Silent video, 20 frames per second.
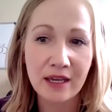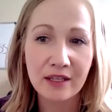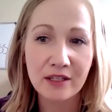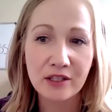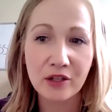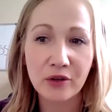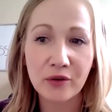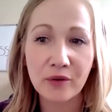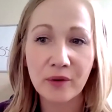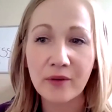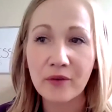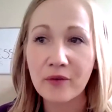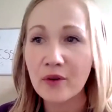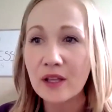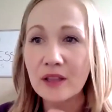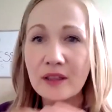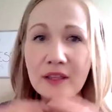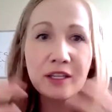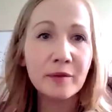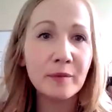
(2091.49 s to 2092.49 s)
So
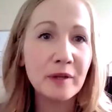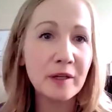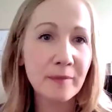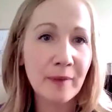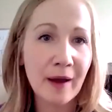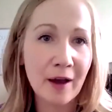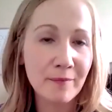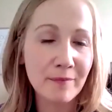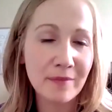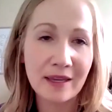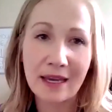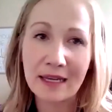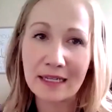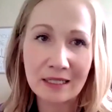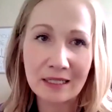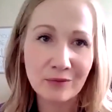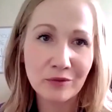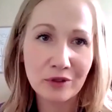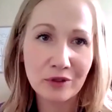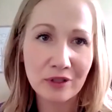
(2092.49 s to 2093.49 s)
a little bit about me. I
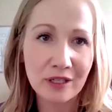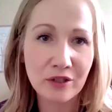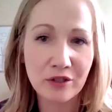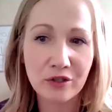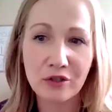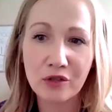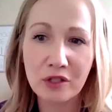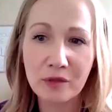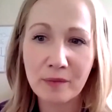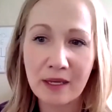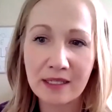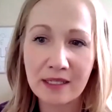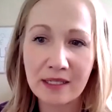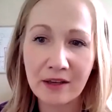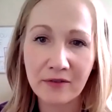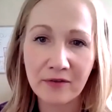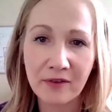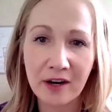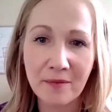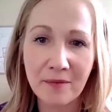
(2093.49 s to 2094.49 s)
didn't really introduce
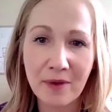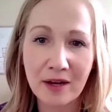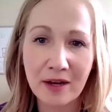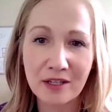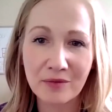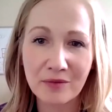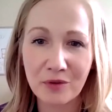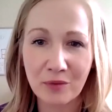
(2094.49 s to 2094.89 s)
myself very much.